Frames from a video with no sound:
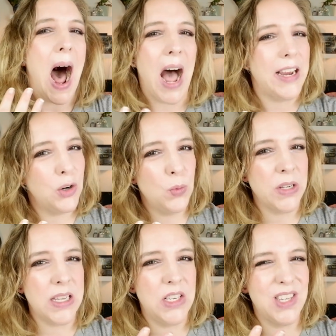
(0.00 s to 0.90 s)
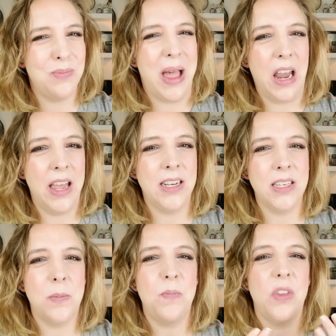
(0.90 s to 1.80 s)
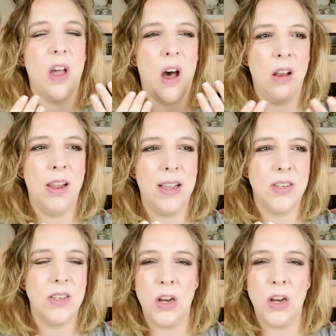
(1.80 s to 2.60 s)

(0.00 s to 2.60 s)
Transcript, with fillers: I don't really smell it. Unless,